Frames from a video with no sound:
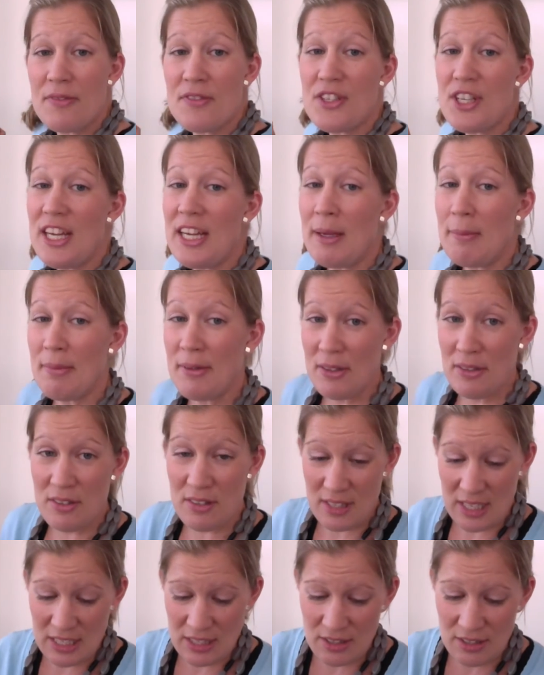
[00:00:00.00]
of tea
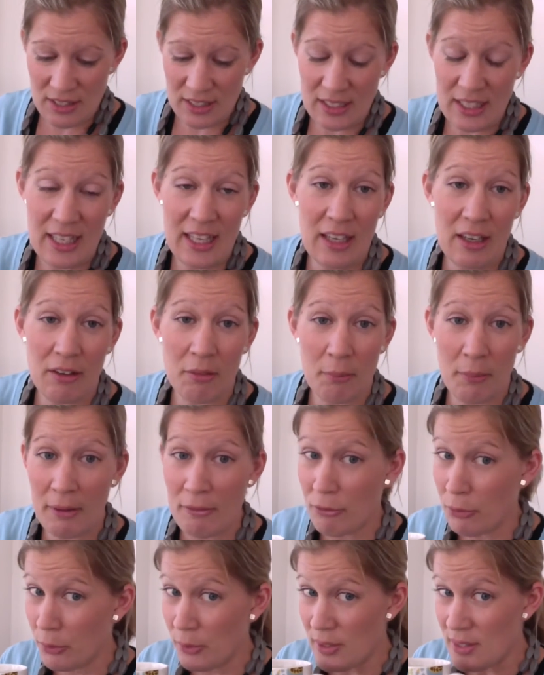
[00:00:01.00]
because, as you can hear, my
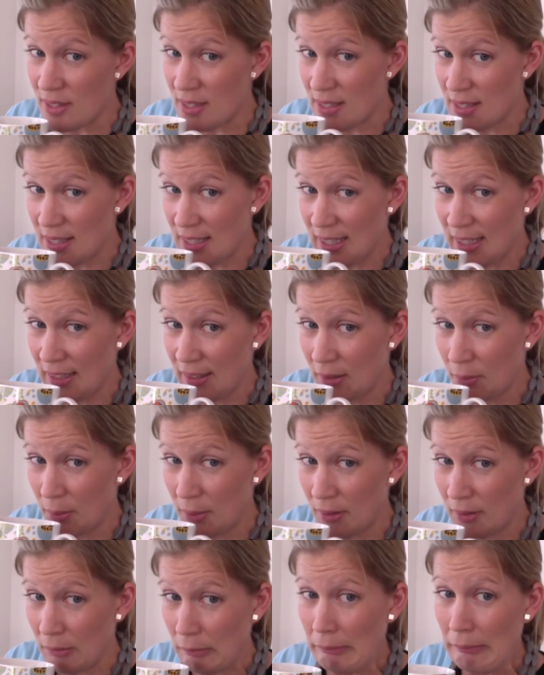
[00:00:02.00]
voice is again a
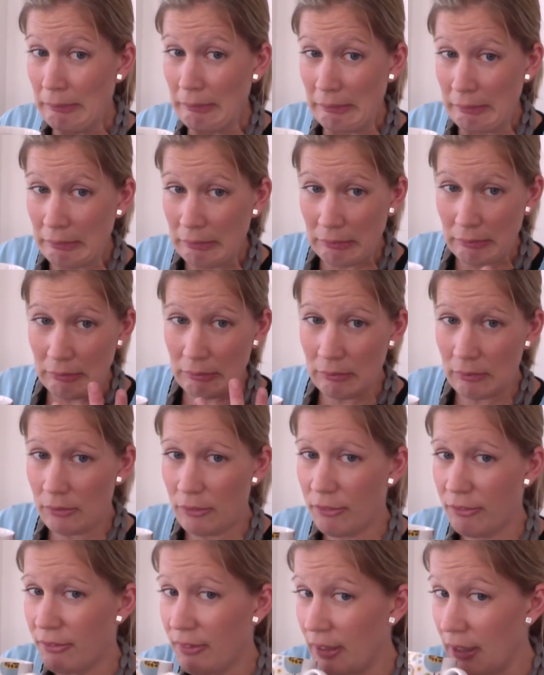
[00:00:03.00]
bit
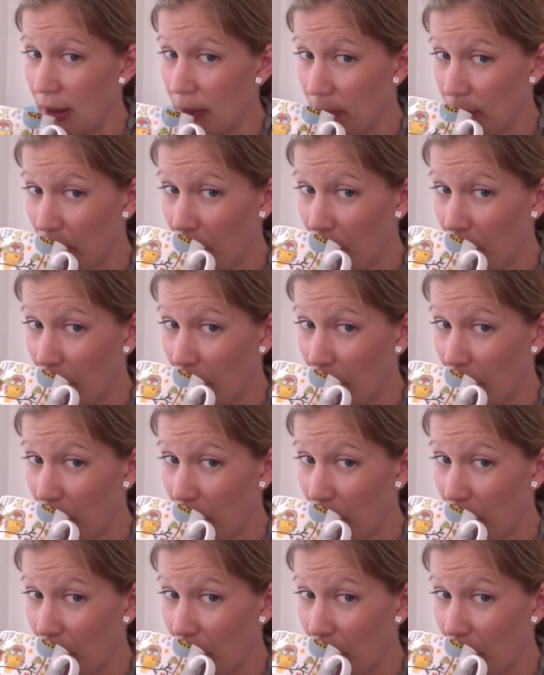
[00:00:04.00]
funny.